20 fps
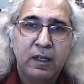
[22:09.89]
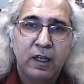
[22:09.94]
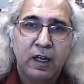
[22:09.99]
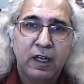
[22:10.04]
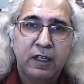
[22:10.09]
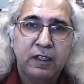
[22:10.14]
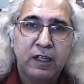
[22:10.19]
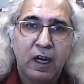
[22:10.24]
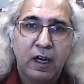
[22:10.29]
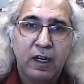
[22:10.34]

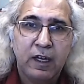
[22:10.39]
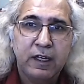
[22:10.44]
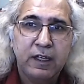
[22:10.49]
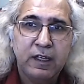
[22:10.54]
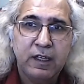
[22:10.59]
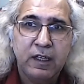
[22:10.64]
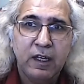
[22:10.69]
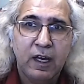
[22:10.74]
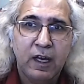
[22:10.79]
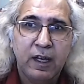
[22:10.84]
And the
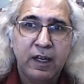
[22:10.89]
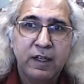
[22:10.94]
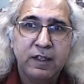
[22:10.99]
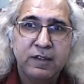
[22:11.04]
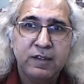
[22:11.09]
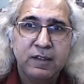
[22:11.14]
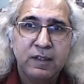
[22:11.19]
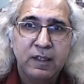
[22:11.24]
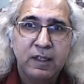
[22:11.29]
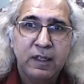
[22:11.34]
idea
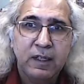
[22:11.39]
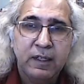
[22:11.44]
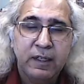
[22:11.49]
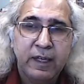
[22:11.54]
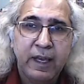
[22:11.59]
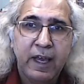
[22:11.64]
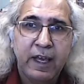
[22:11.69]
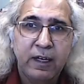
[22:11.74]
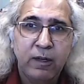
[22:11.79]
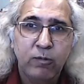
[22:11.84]
is
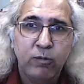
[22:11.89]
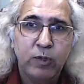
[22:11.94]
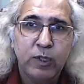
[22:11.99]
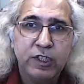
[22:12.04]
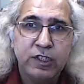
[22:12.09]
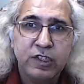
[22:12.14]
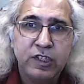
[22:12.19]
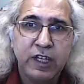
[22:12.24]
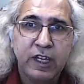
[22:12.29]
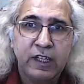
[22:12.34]
can we
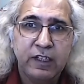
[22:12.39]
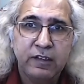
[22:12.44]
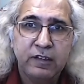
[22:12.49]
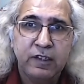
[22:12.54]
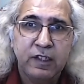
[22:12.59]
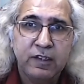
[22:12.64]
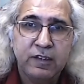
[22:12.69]
change the